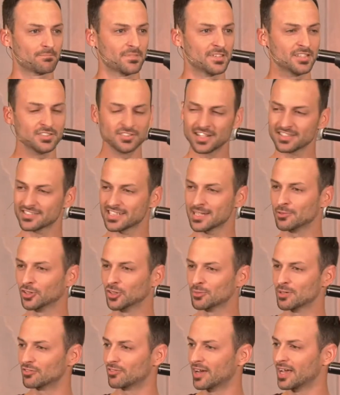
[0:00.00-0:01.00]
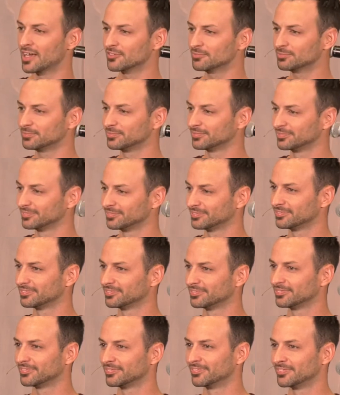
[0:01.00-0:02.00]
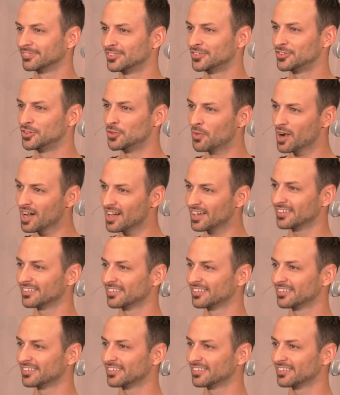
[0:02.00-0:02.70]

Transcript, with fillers: Does that seem a little bit random? Do what?